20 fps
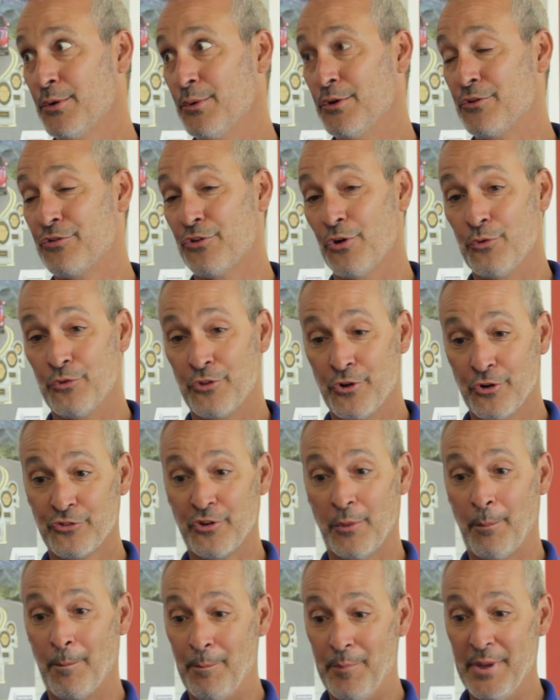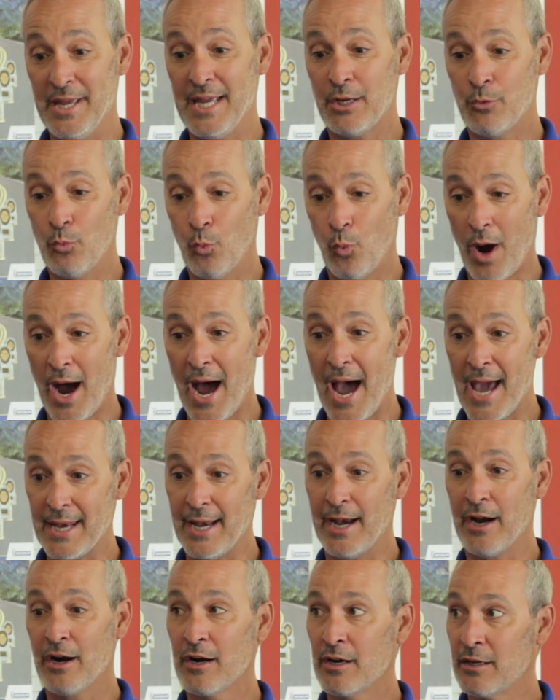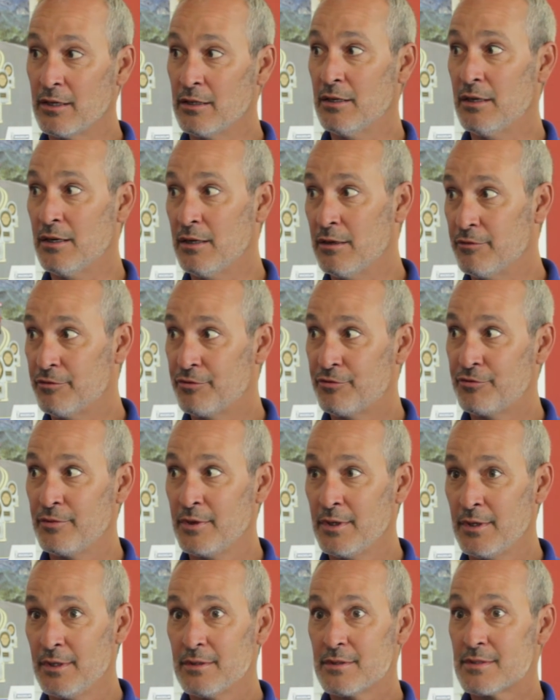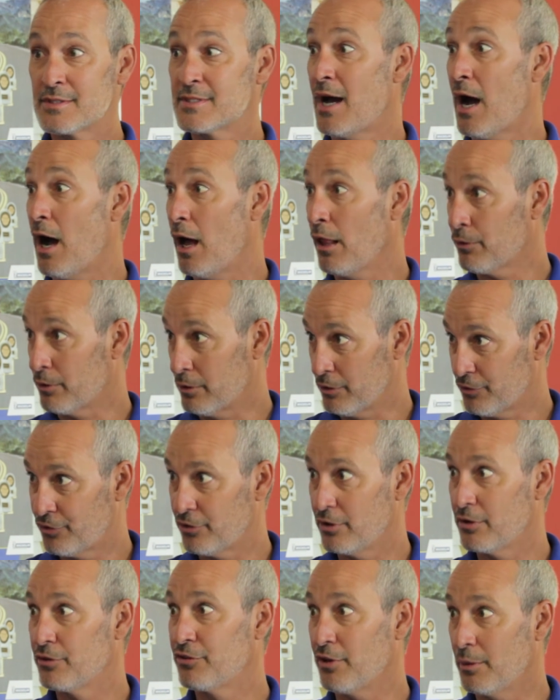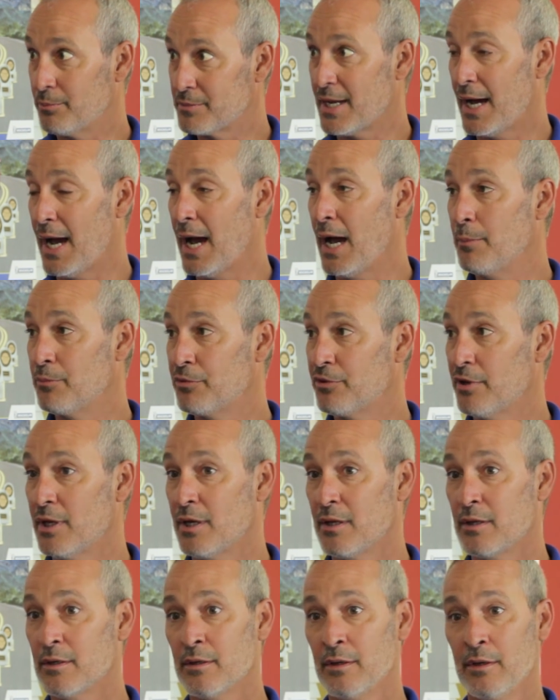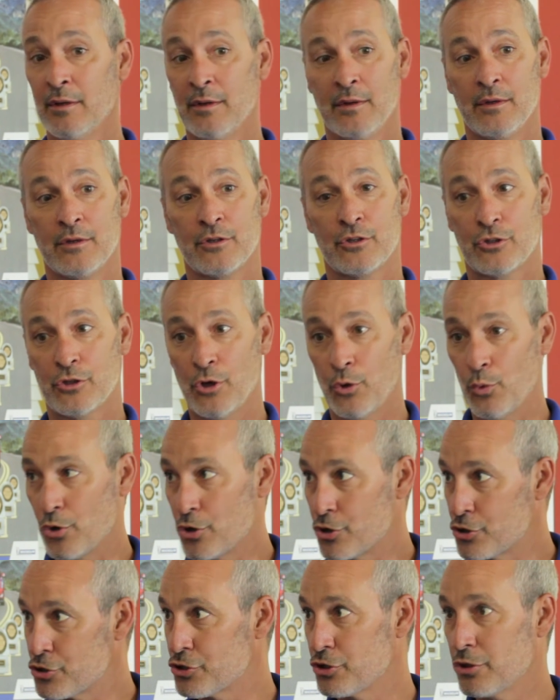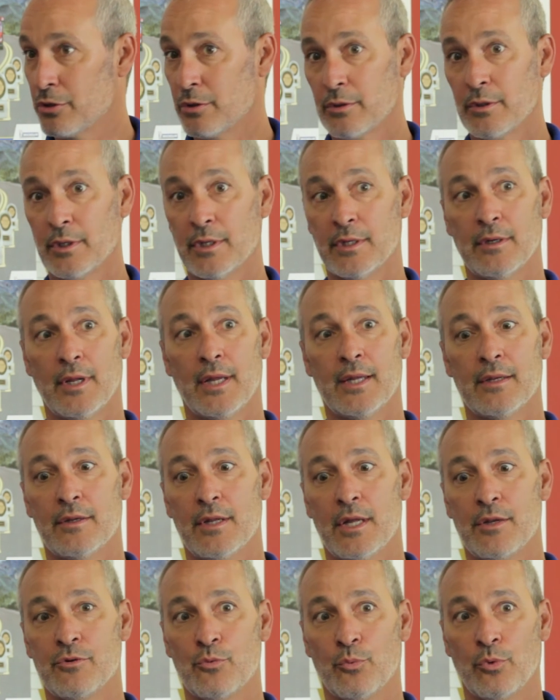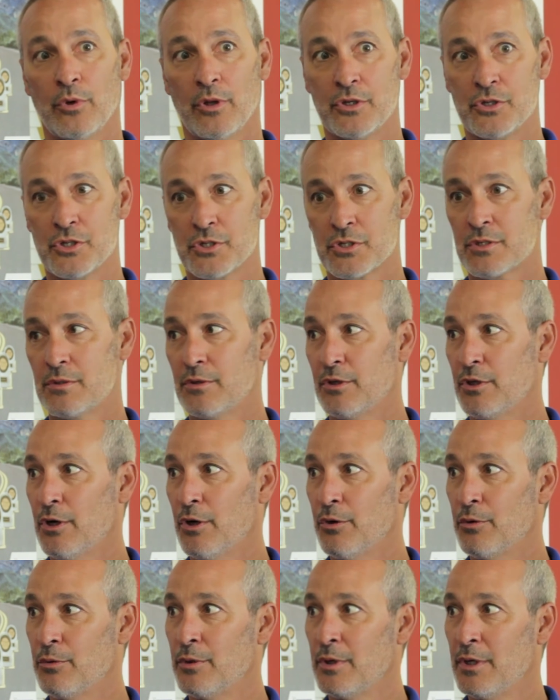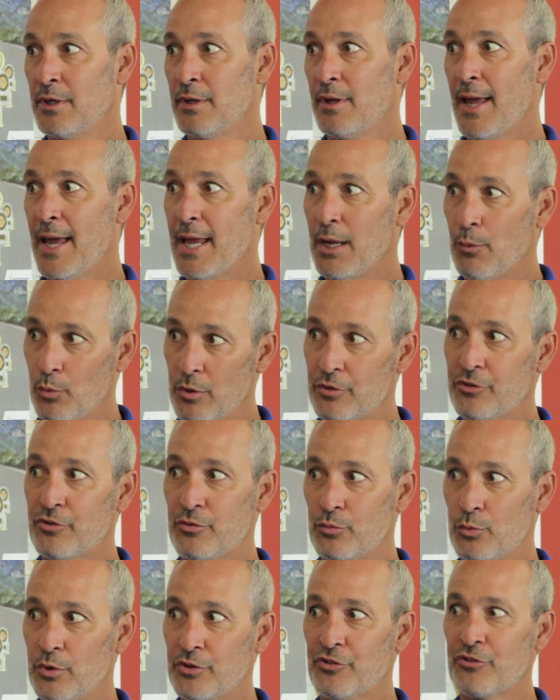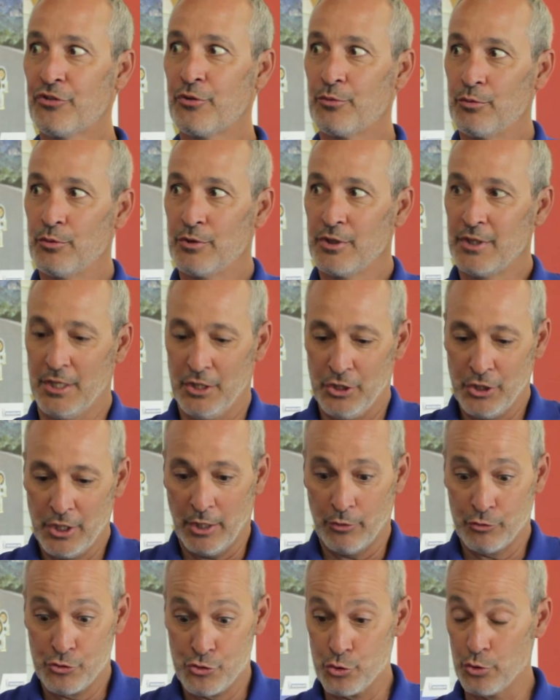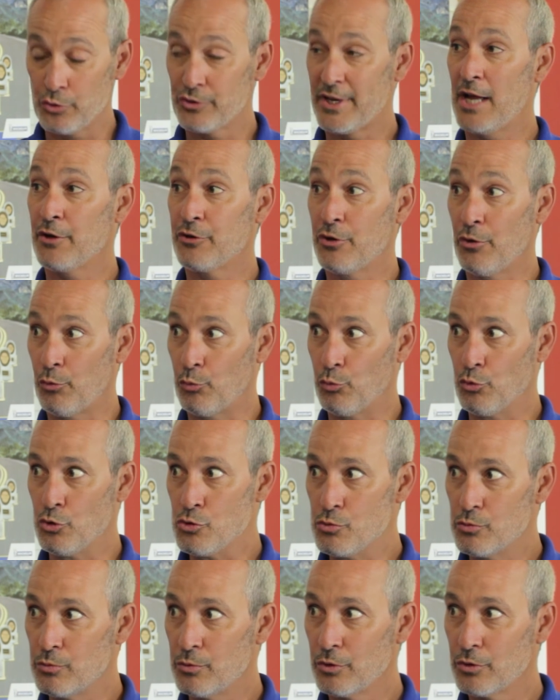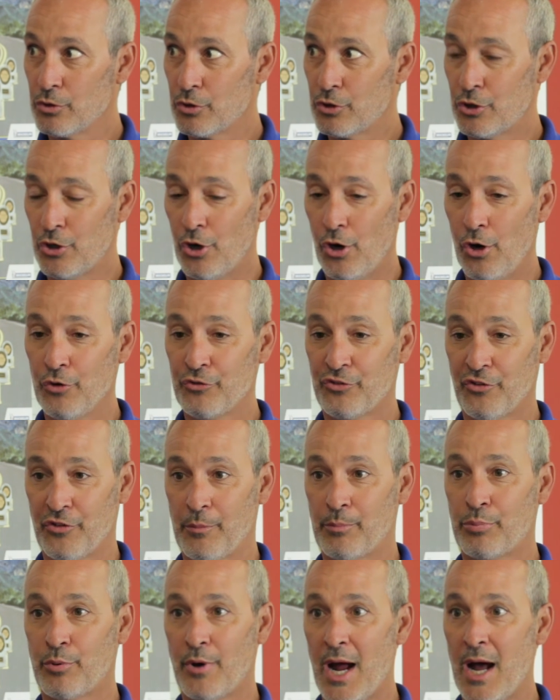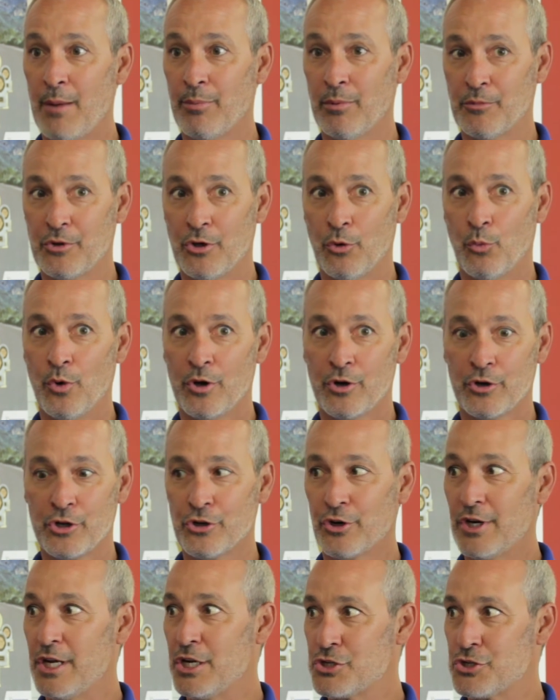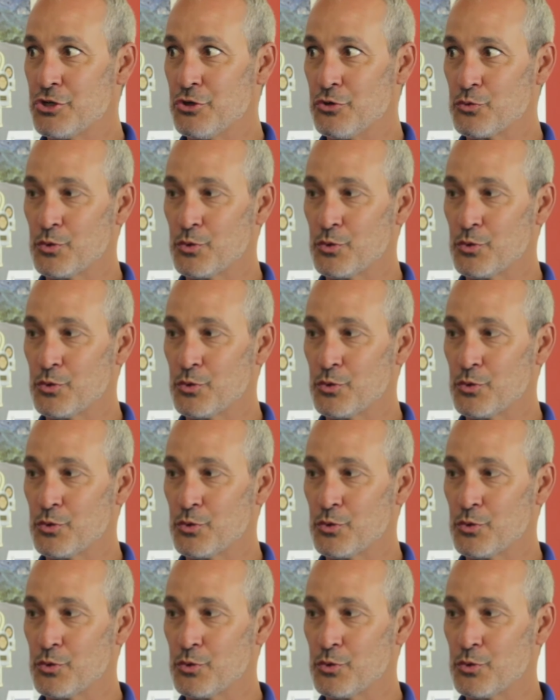So there's a big, wide area of tolerance sometimes and coercion and really just hey, what's the you got to drill down to the root cause of the problem. What are your issues?